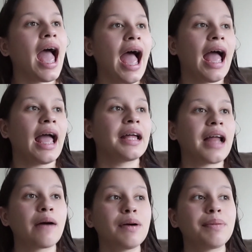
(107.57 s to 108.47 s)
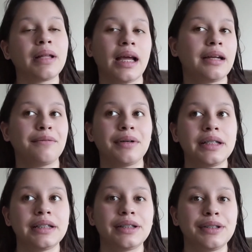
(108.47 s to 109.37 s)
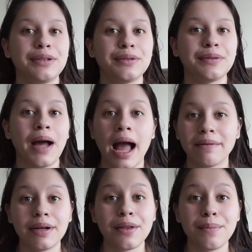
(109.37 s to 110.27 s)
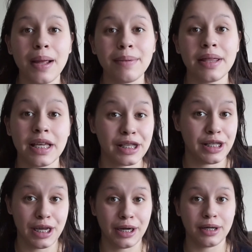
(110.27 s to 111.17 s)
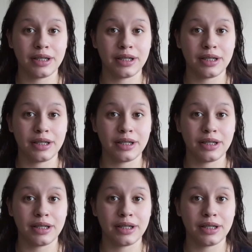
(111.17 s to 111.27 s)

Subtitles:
and our plan was to have another baby this year,